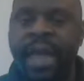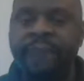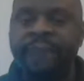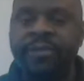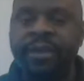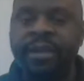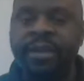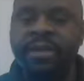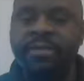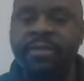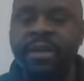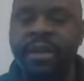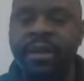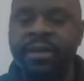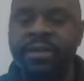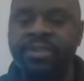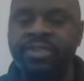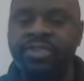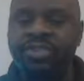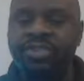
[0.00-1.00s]
The
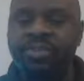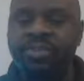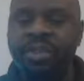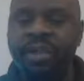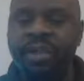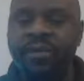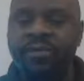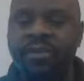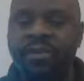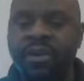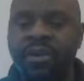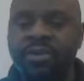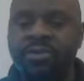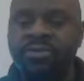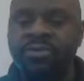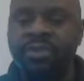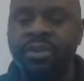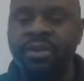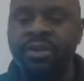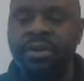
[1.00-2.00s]
African-American student of
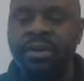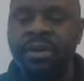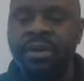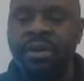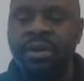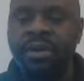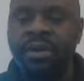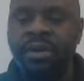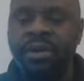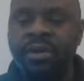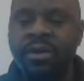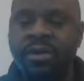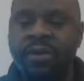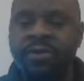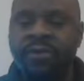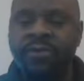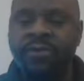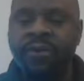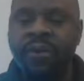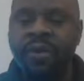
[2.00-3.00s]
Koser,
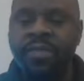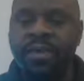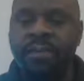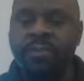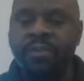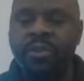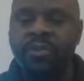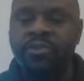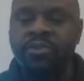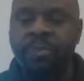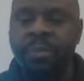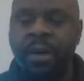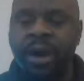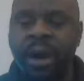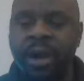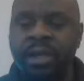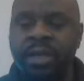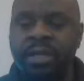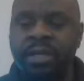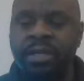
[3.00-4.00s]
for the
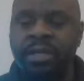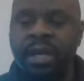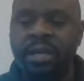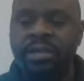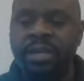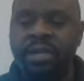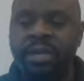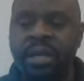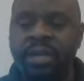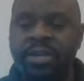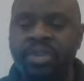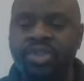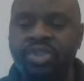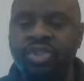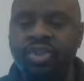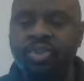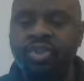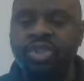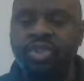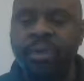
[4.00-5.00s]
most part, conducted
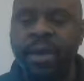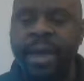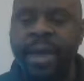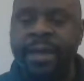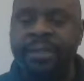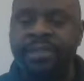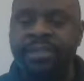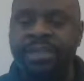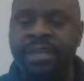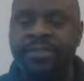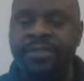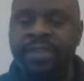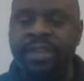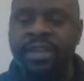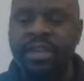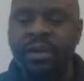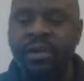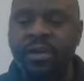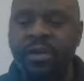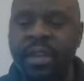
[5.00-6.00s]
their social
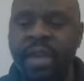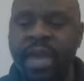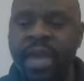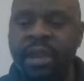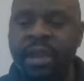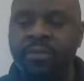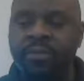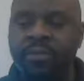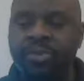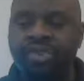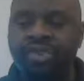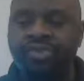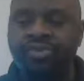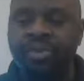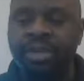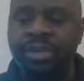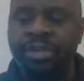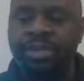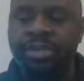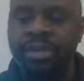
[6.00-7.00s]
activity on Edward
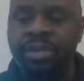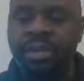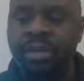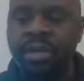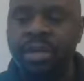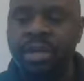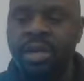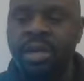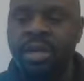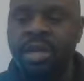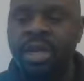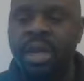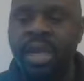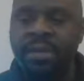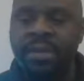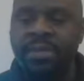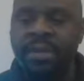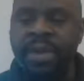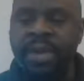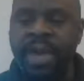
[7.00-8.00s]
Streets.
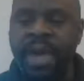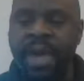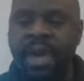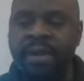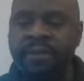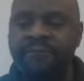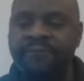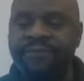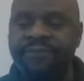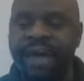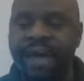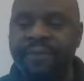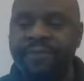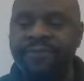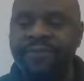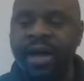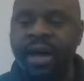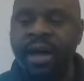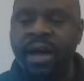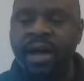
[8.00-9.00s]
King became
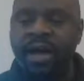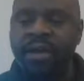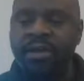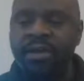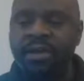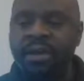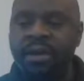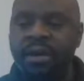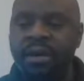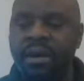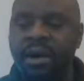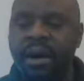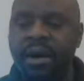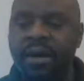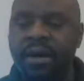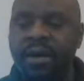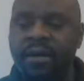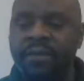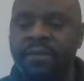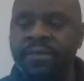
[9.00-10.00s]
fond
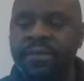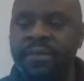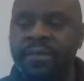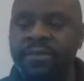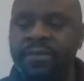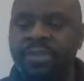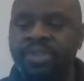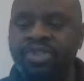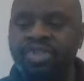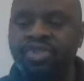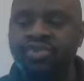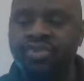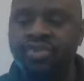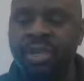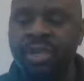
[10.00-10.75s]
of the